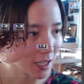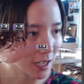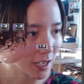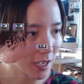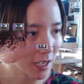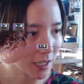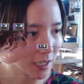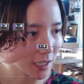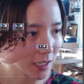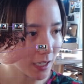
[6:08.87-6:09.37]

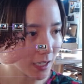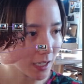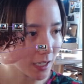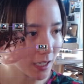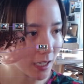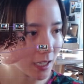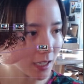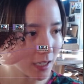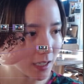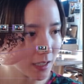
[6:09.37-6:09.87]
and
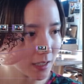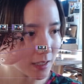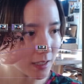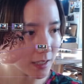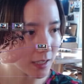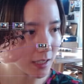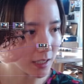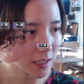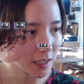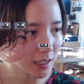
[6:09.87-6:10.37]
I
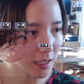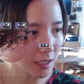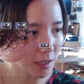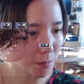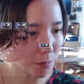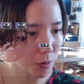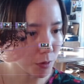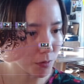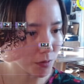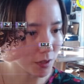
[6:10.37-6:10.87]
see
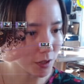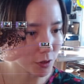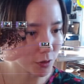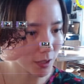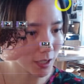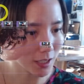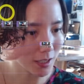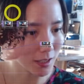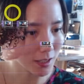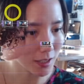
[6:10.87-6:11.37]
move the
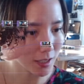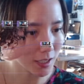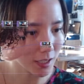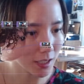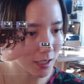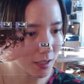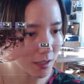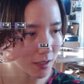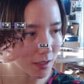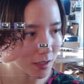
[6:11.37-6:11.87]
translate,